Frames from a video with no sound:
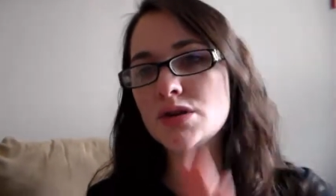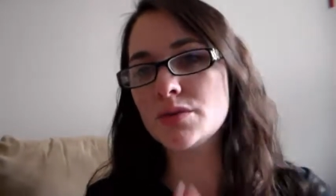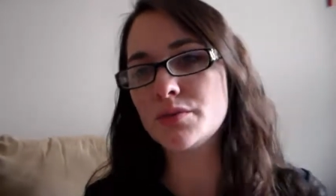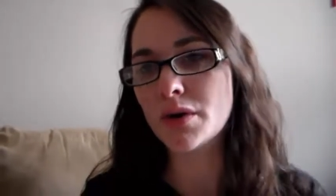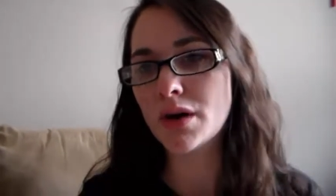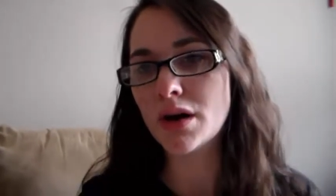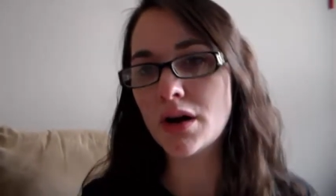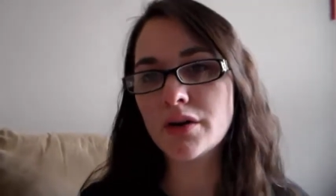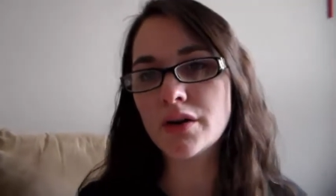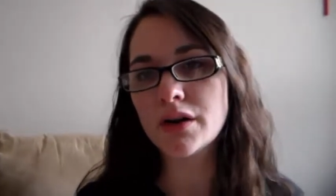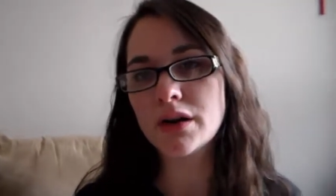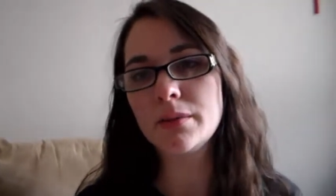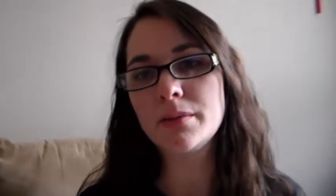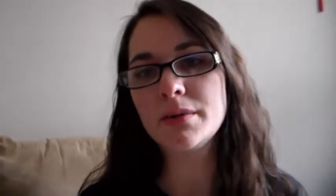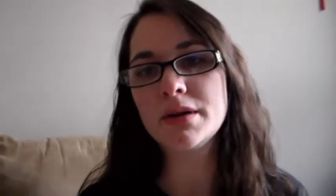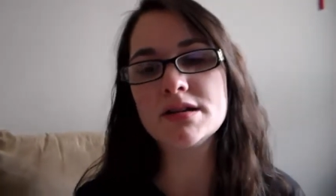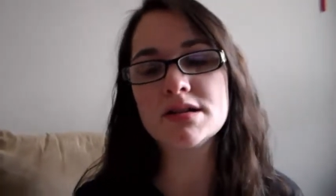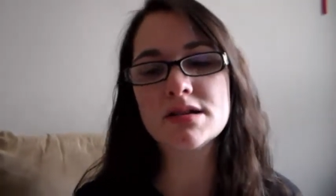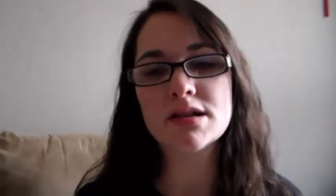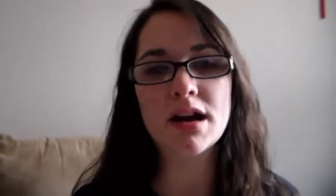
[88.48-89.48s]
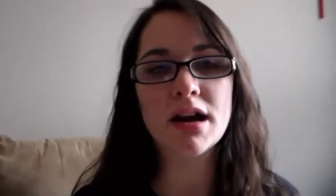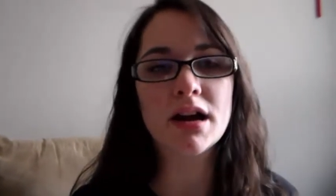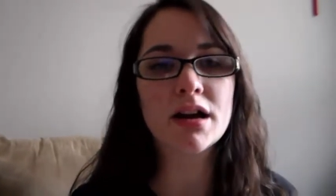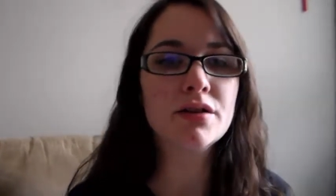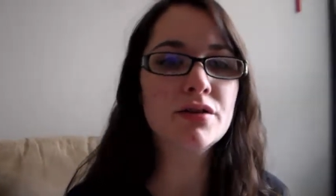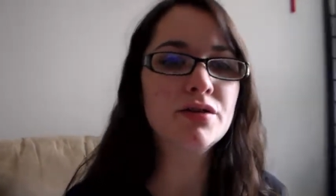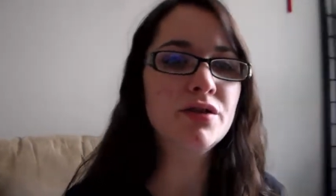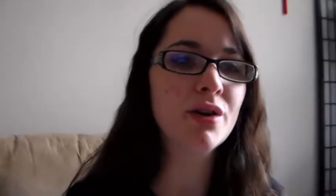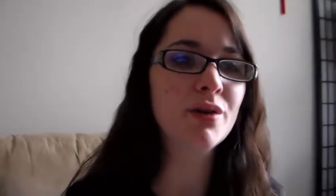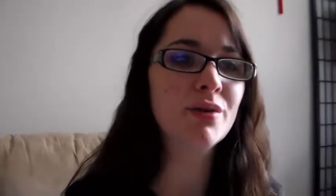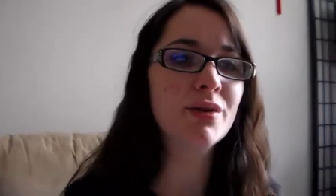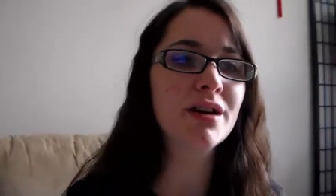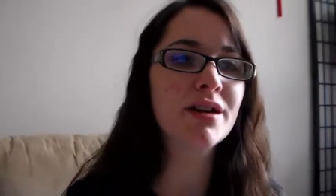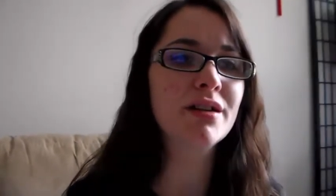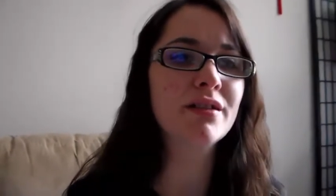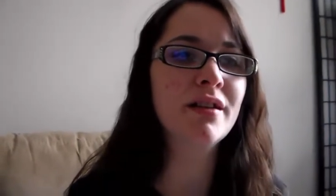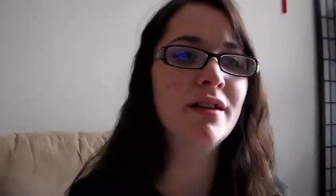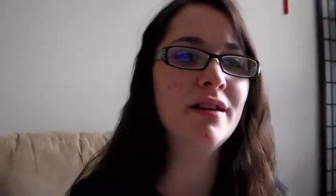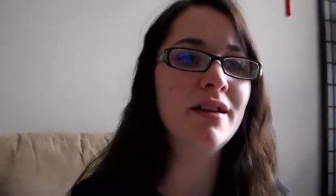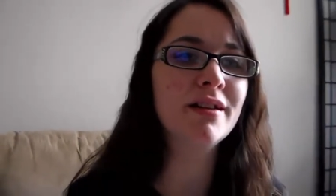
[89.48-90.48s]
super hungry because I had a
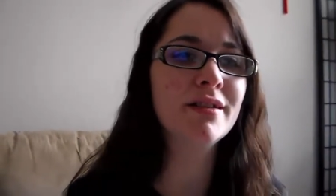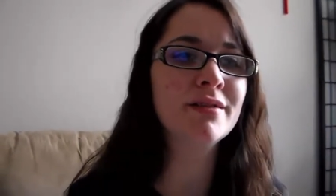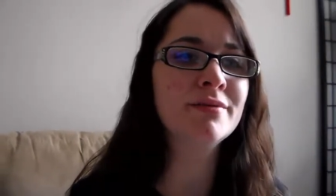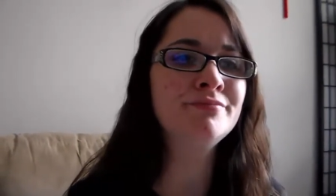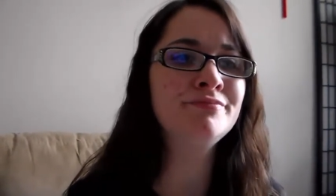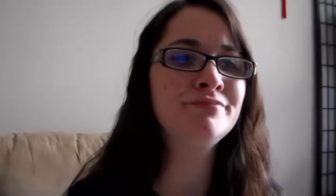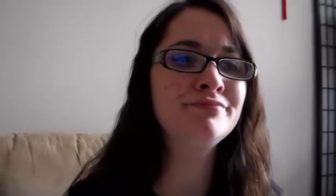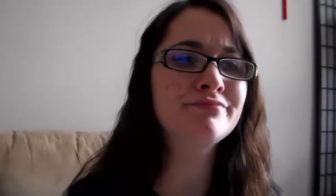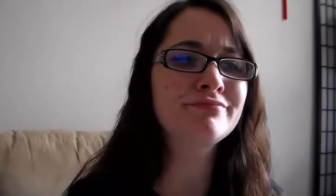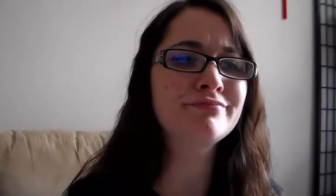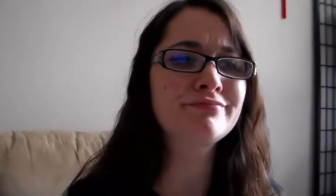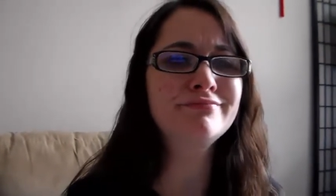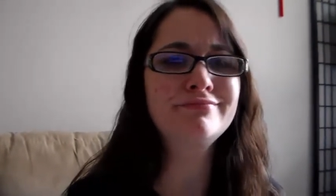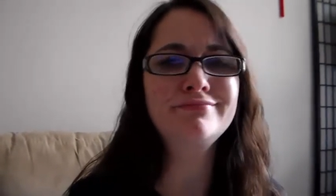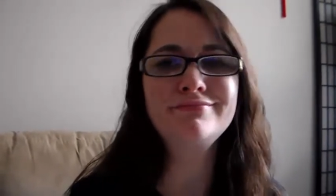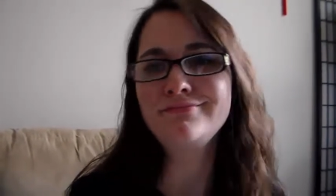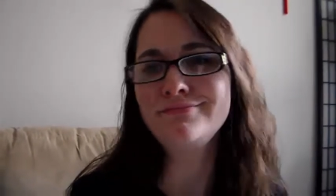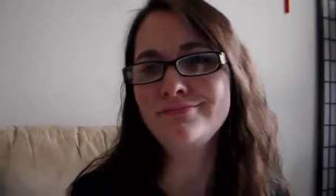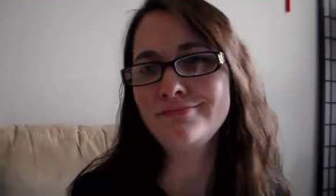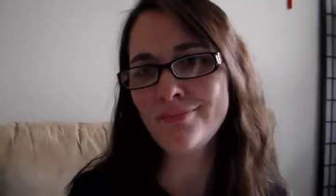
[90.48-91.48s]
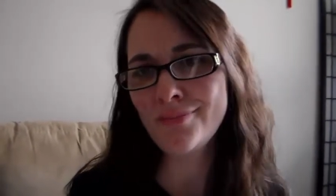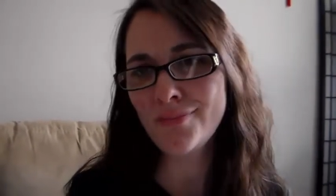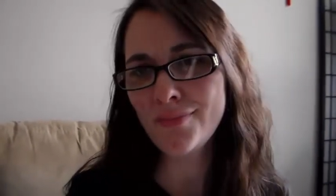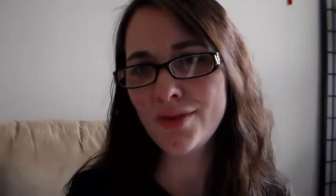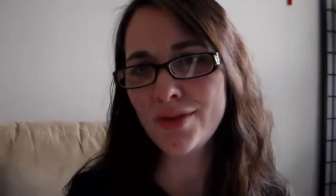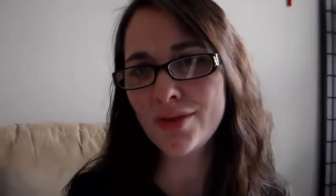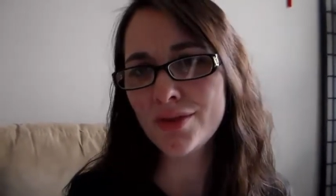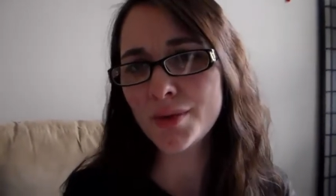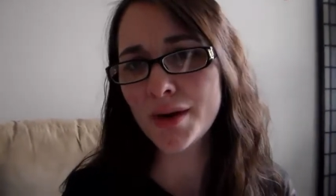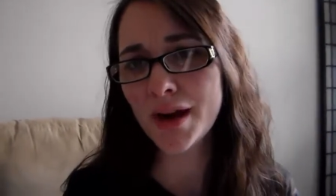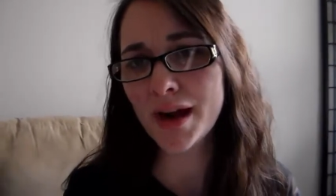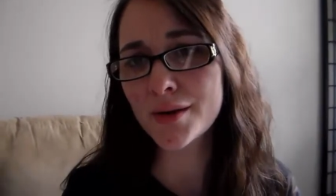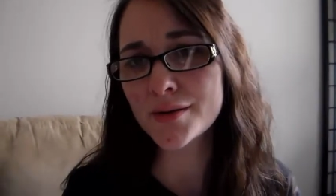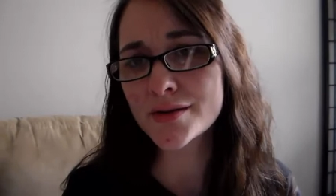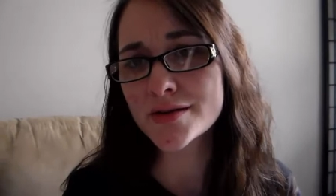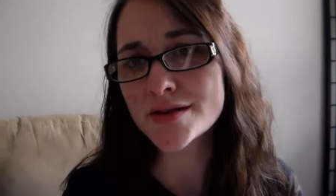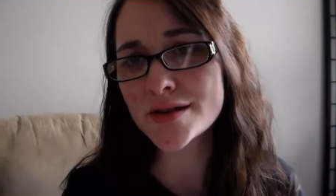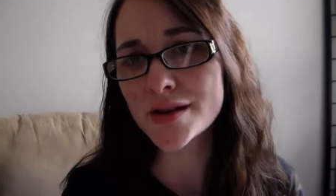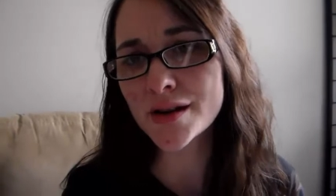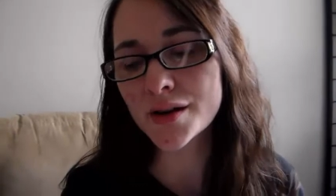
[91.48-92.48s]
donut like three
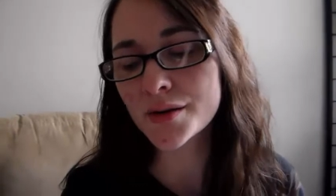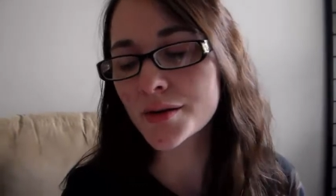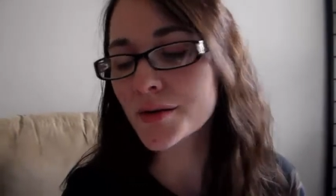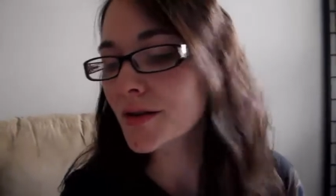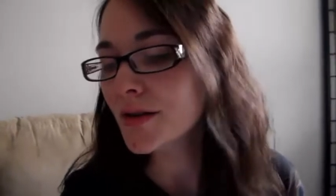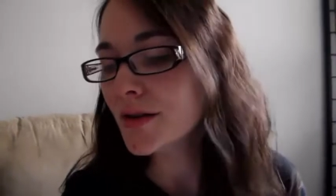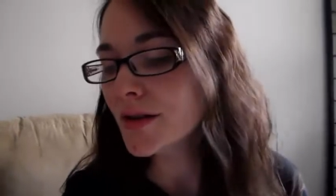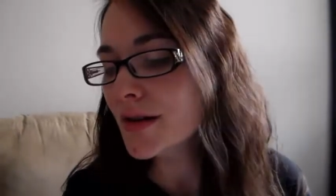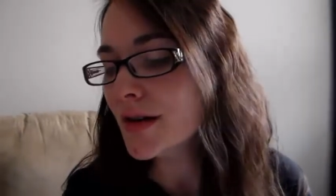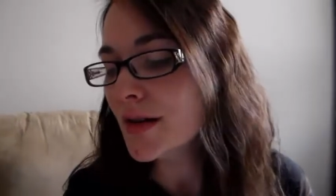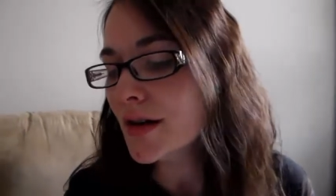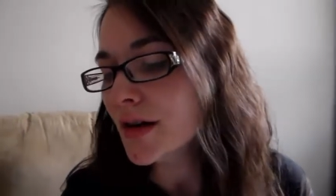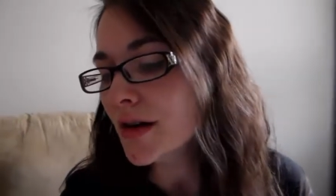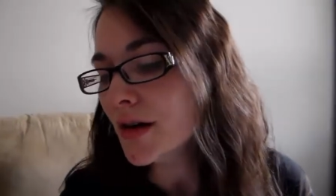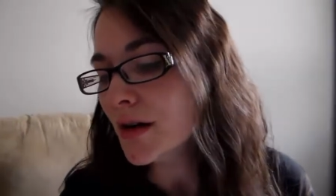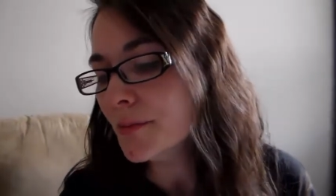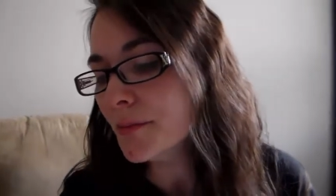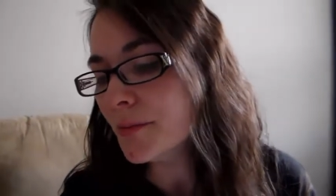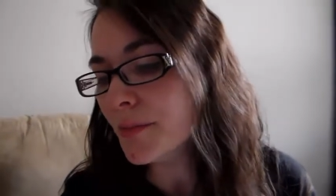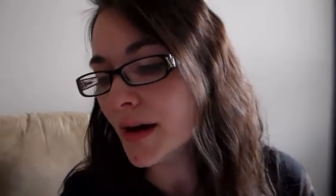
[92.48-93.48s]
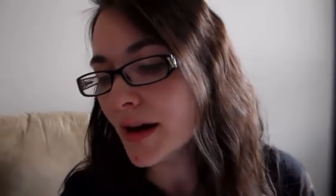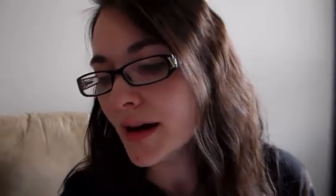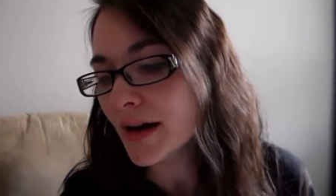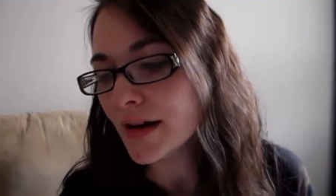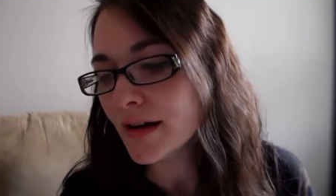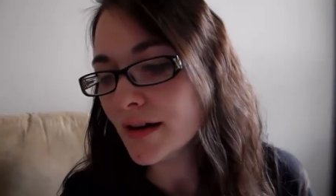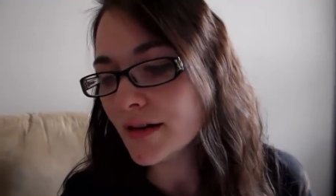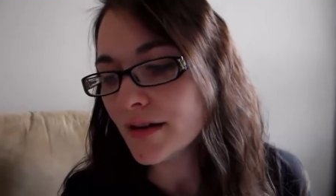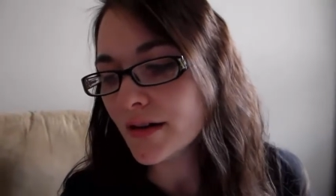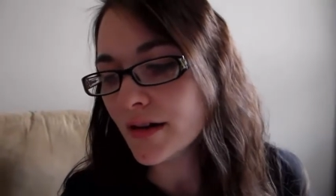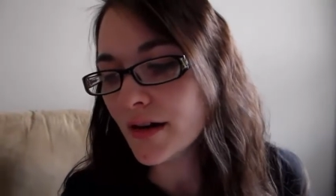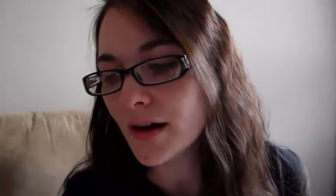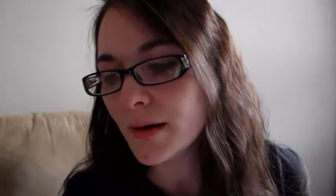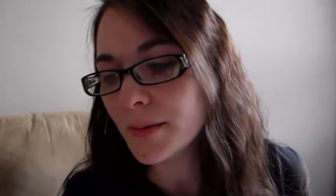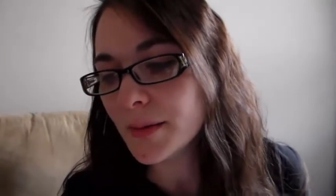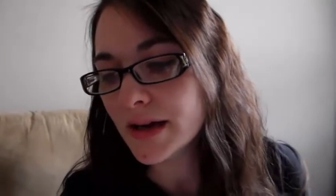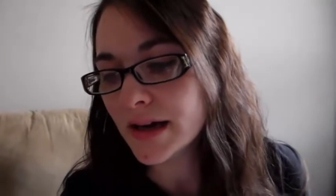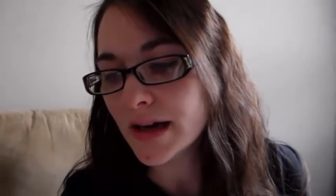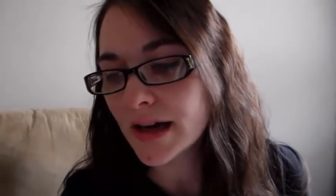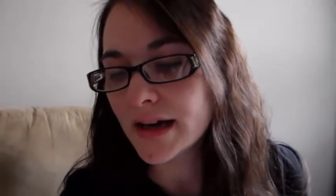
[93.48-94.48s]
hours ago. But I
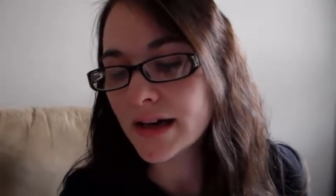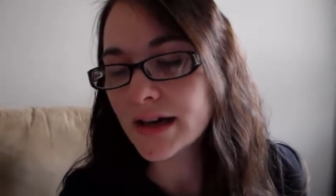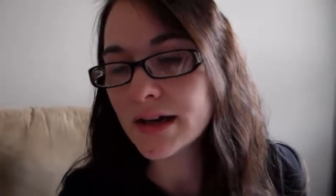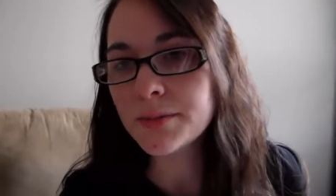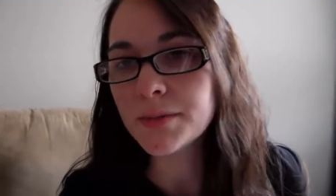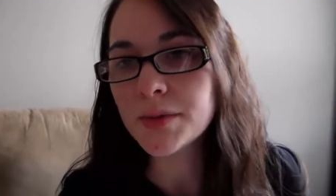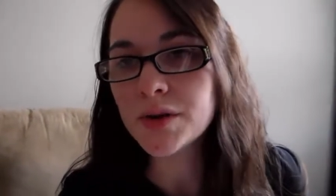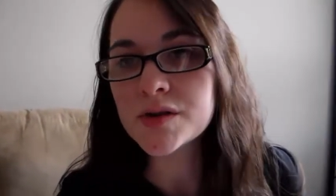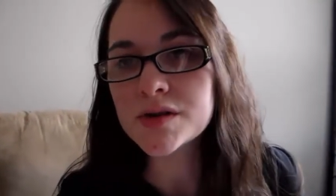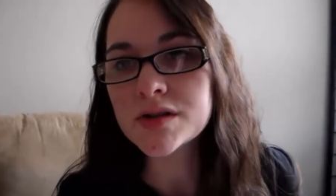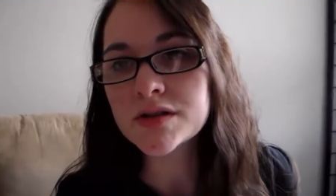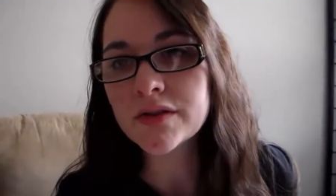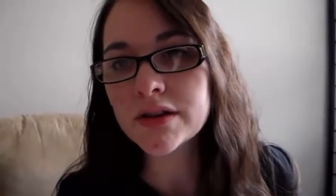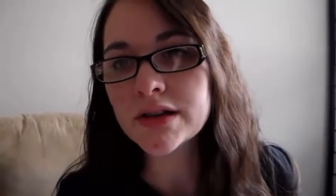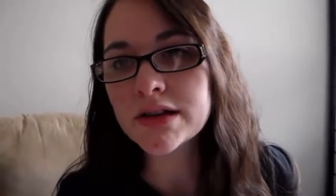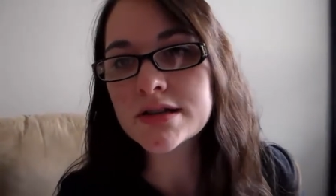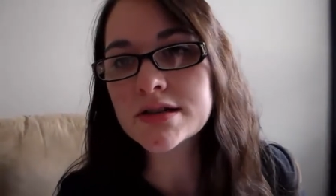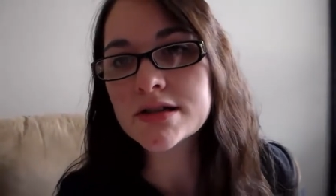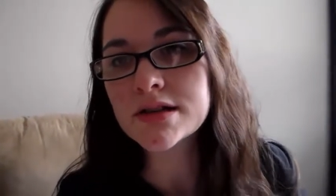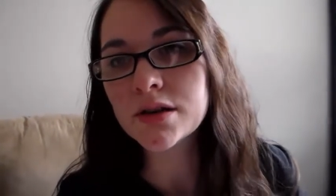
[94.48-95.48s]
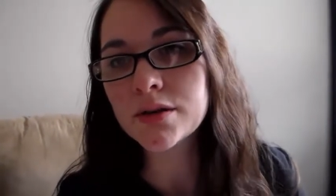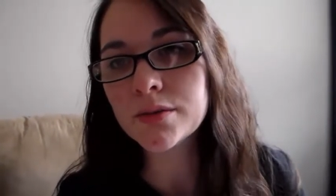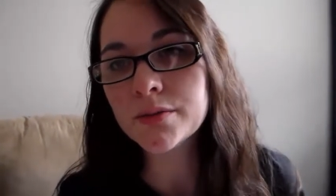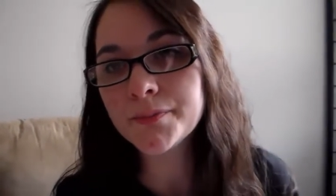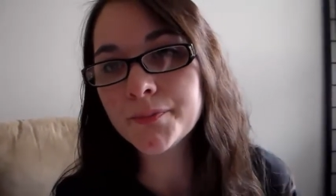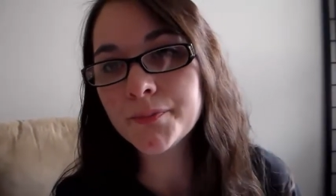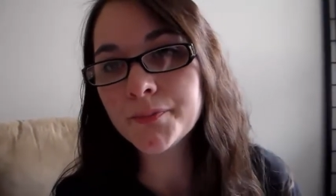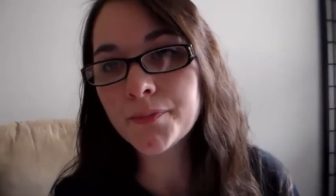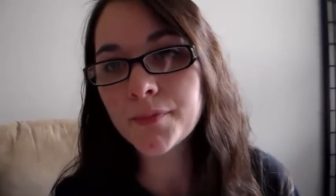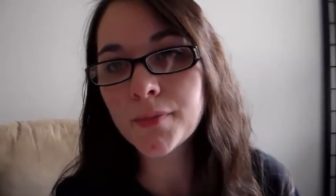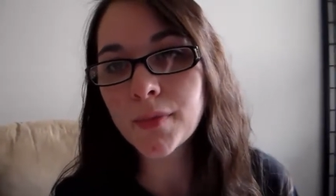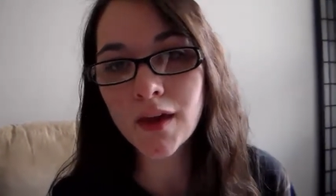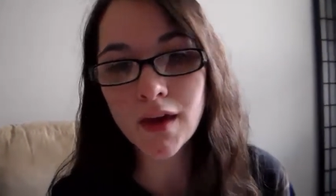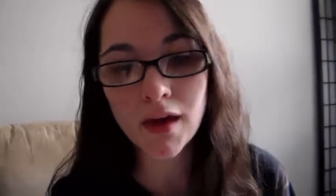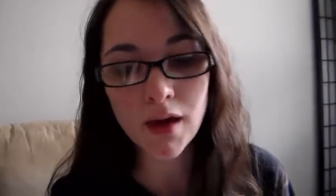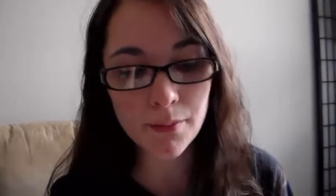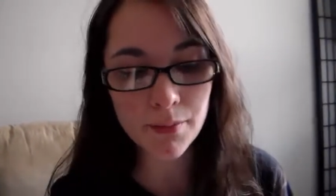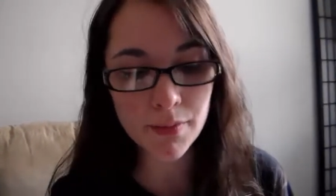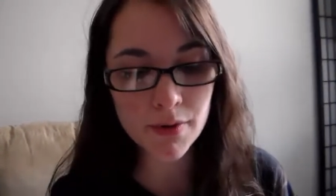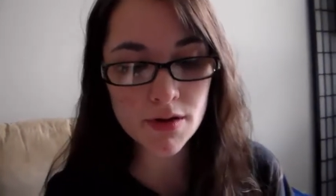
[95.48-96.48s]
mean, I ate most of it, so
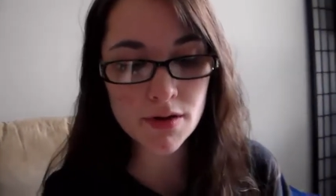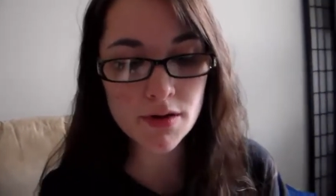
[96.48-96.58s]
yeah.